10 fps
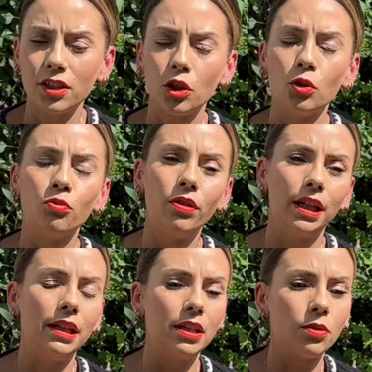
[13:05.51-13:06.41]
so you
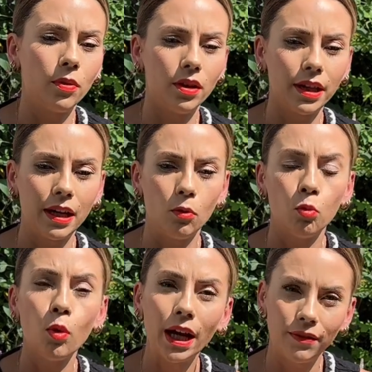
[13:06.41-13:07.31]
really need to work out
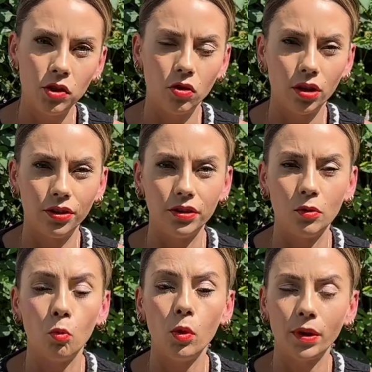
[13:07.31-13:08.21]
where in your
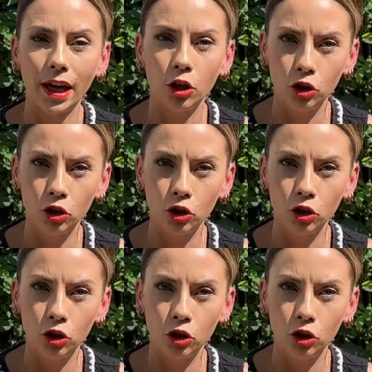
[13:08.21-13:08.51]
garden will get a